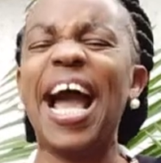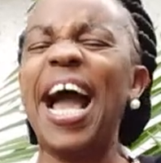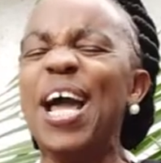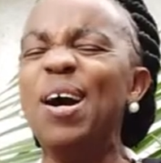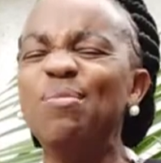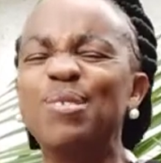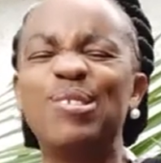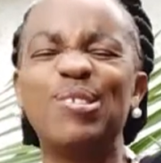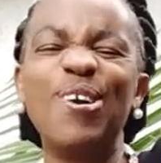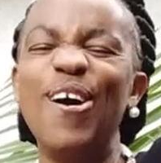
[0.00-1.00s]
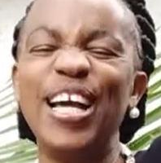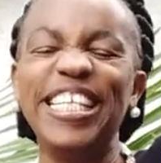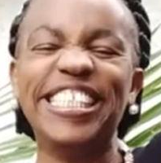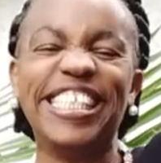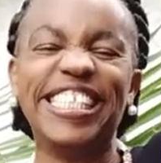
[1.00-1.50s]
I am strong
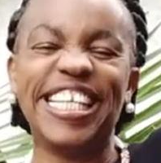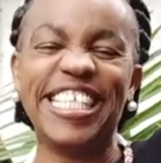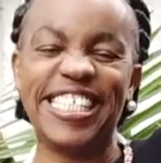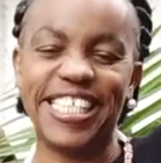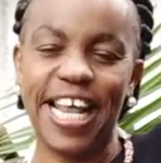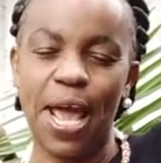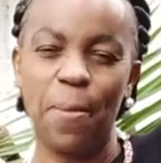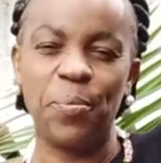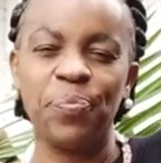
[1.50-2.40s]
in Jesus' name.